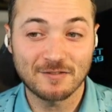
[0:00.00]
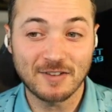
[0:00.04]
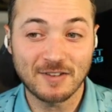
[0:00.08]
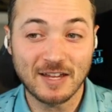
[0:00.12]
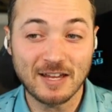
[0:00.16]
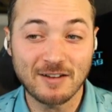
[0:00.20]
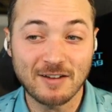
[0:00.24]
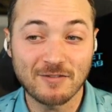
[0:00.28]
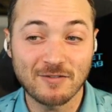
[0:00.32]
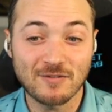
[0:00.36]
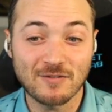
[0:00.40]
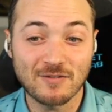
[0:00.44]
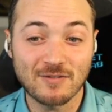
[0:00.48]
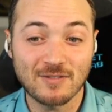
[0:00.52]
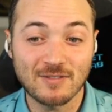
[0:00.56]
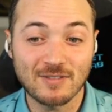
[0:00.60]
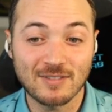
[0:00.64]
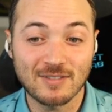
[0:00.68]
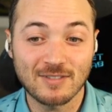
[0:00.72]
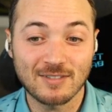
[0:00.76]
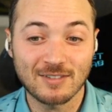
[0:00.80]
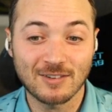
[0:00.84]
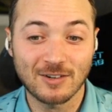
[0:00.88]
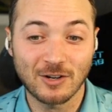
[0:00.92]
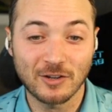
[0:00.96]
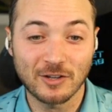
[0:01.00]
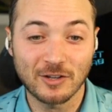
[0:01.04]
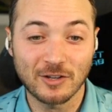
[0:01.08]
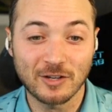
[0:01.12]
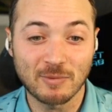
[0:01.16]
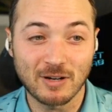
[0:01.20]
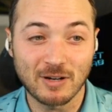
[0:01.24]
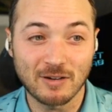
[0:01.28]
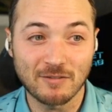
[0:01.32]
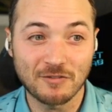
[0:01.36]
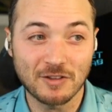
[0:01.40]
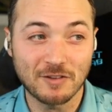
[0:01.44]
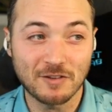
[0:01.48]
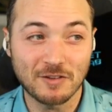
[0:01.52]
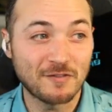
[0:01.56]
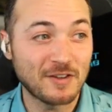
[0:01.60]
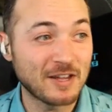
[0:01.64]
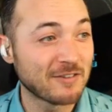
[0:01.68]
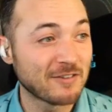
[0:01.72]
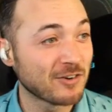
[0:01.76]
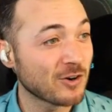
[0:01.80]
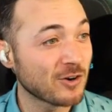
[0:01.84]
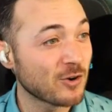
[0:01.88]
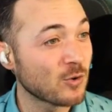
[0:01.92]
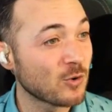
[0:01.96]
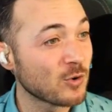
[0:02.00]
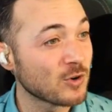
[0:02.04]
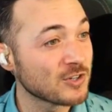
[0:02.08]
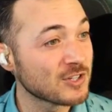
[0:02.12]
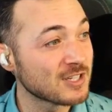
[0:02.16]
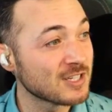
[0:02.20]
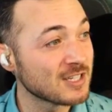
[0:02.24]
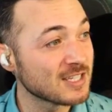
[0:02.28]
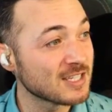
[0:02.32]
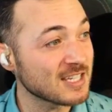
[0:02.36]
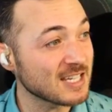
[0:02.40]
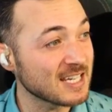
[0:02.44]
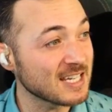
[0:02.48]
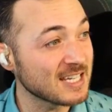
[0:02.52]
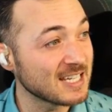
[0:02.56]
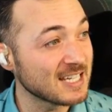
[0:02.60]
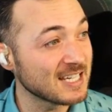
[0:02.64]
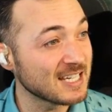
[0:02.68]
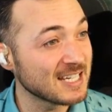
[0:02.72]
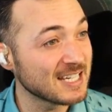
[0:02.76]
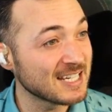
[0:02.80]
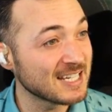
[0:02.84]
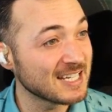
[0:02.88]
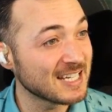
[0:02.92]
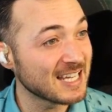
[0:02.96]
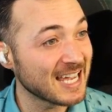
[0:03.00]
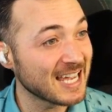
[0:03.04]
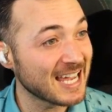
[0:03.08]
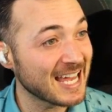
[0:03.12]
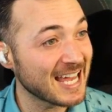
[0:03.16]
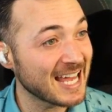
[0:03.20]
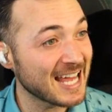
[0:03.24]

Fav- all the above. The favorite courses in